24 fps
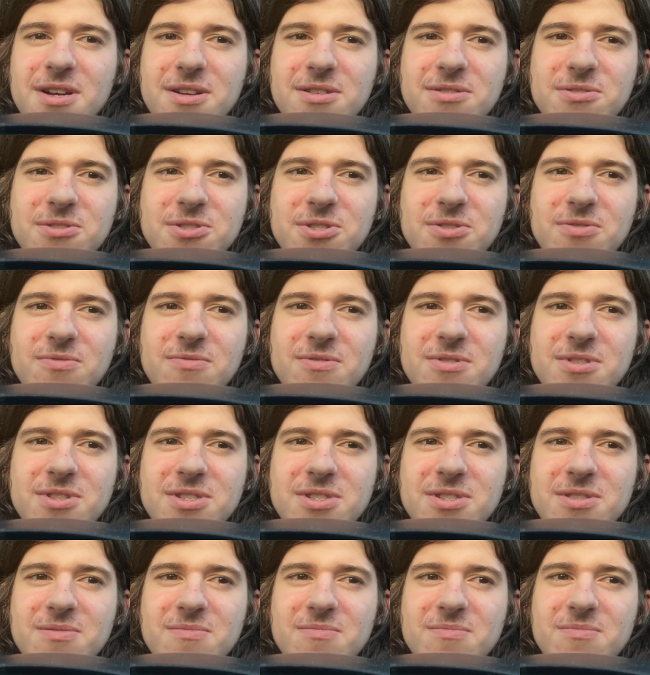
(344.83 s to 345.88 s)

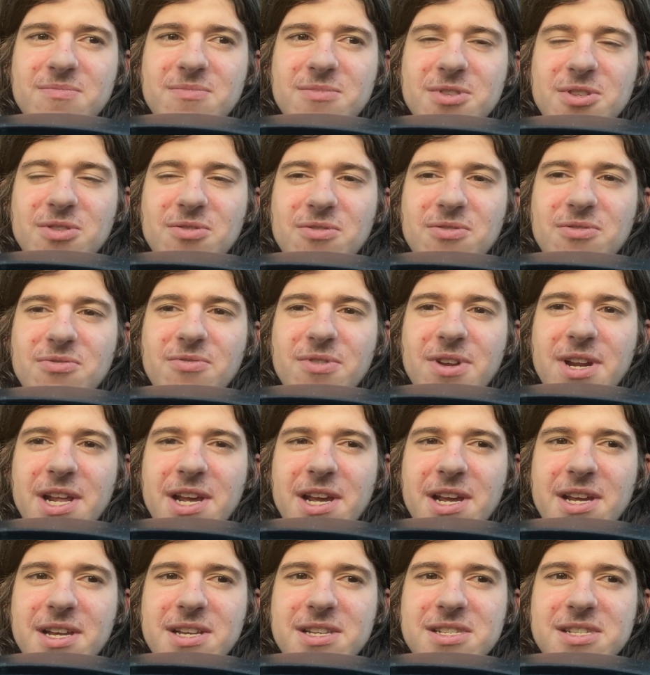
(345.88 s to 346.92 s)
shoots, 2 to 3
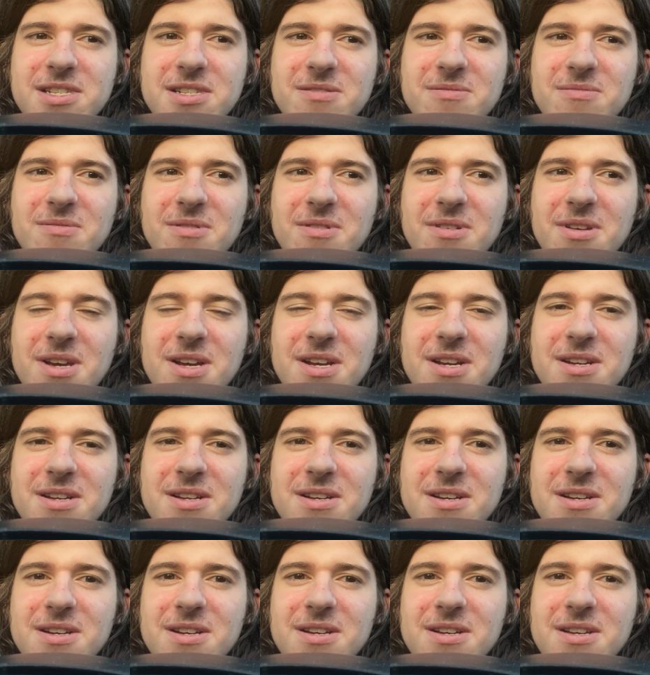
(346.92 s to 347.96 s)
days. And
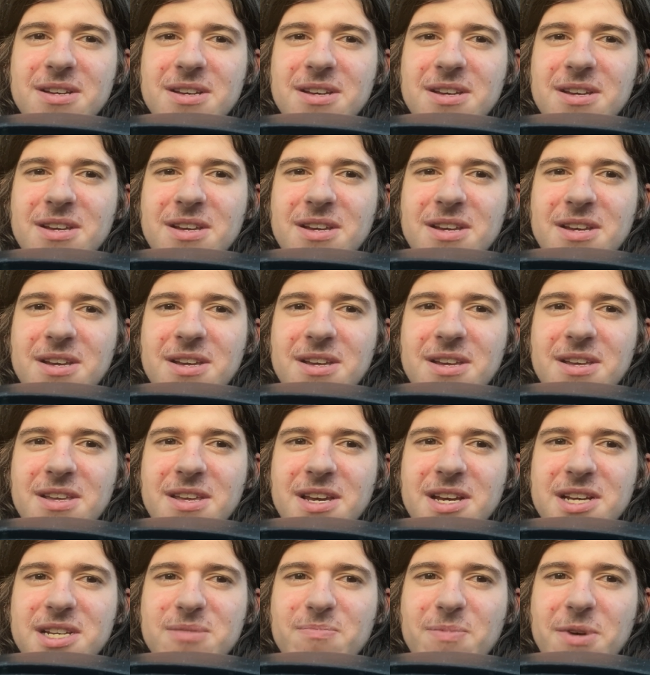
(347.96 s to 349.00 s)

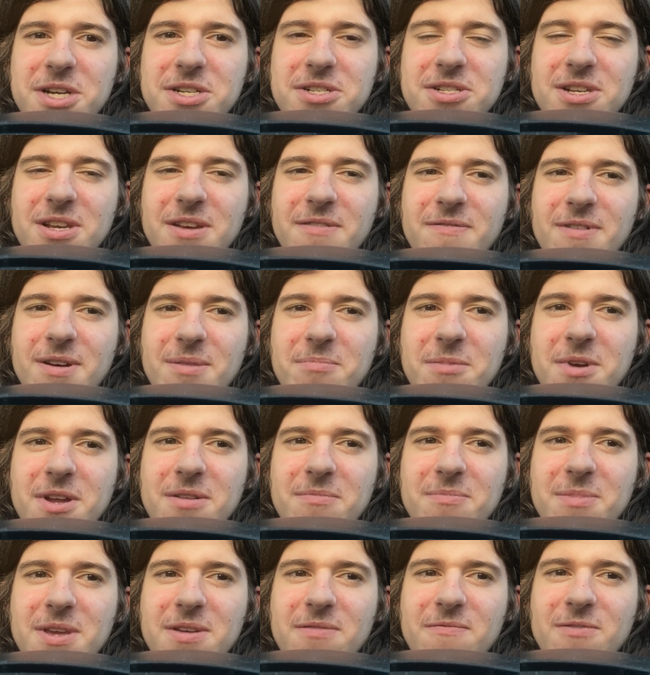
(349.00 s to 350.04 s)
yeah, especially if I'm going to
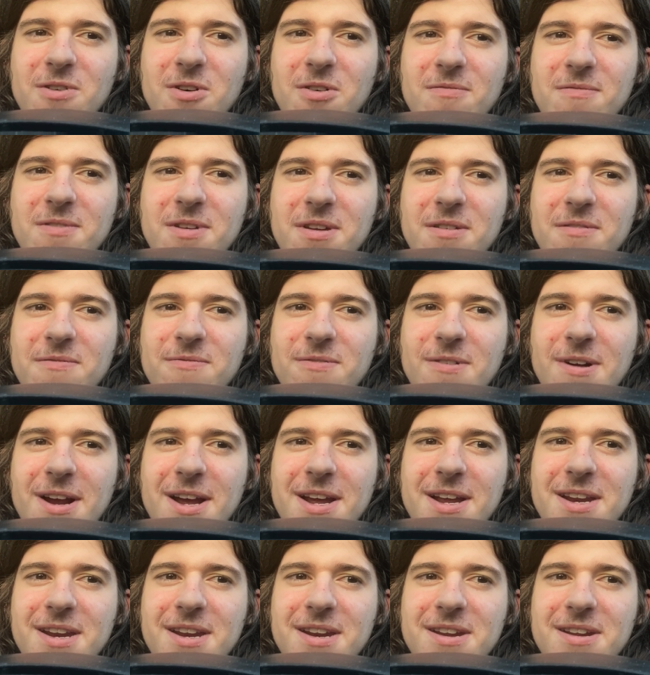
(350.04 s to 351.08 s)
be involving a
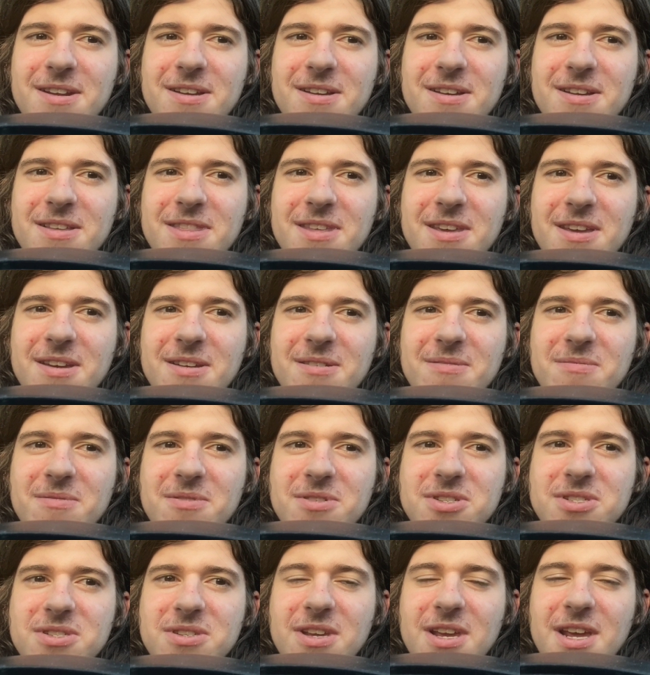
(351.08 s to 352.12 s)
friend, I think
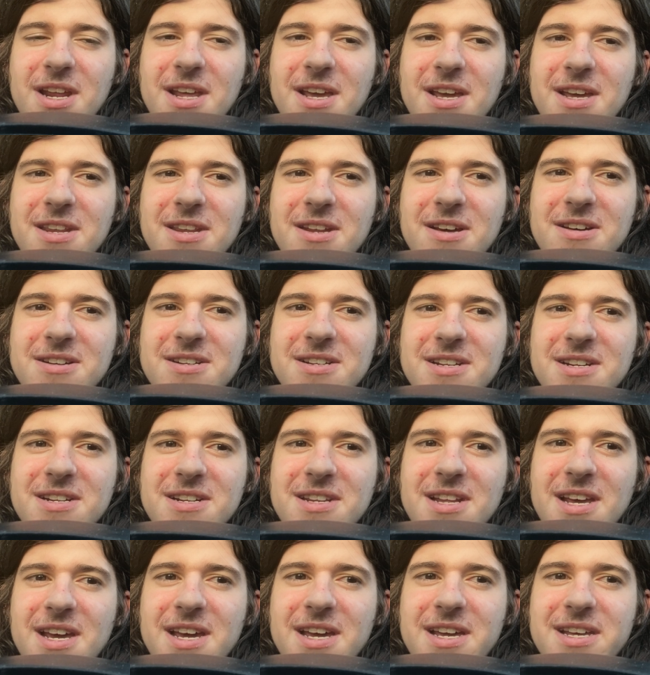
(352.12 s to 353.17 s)
just getting it done in a
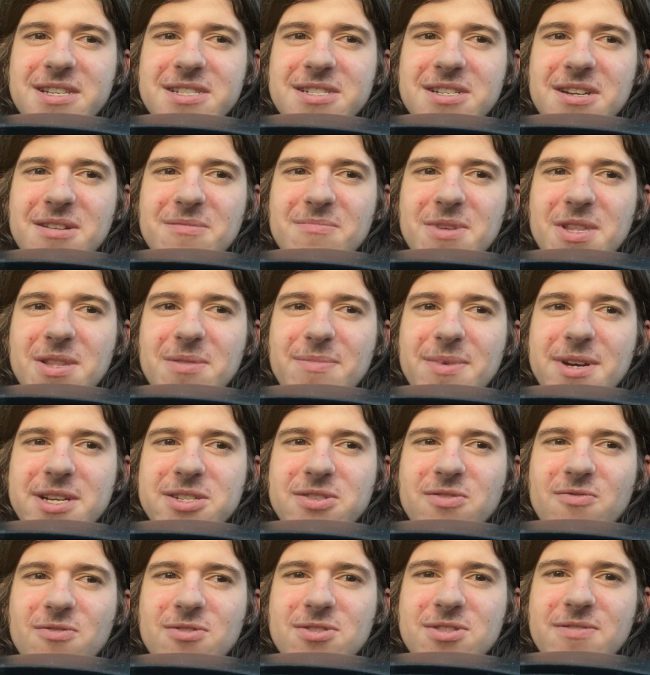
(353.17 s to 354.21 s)
day is going to be the
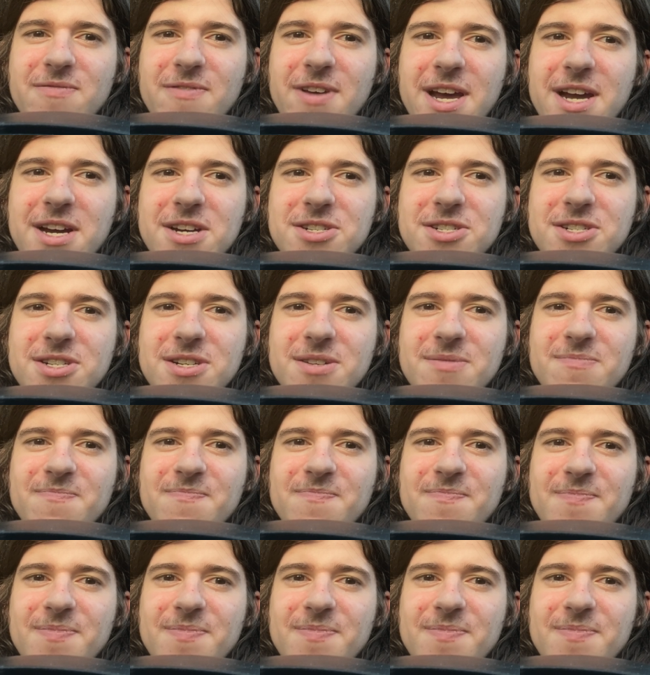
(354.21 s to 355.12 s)
best course of action.